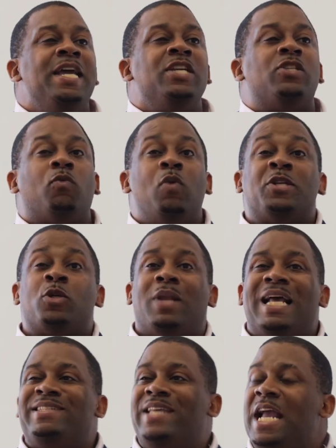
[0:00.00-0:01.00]
is the
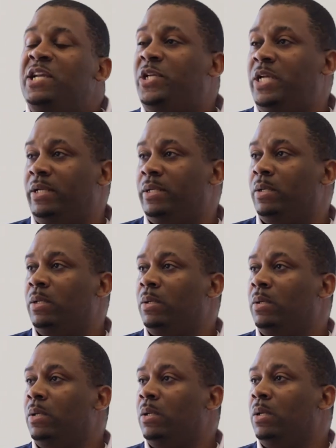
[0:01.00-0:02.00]
ritualization
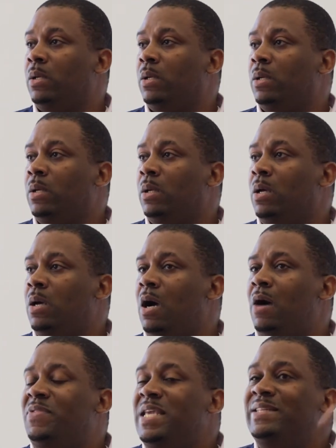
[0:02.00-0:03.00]

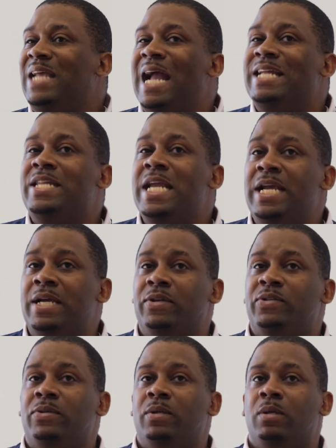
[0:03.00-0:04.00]
of these
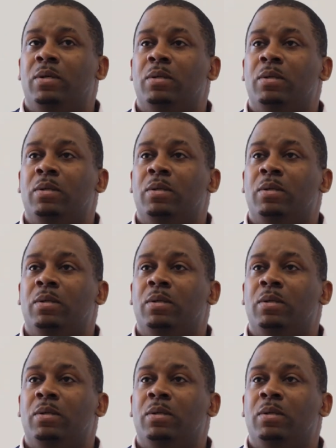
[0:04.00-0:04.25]
ideas.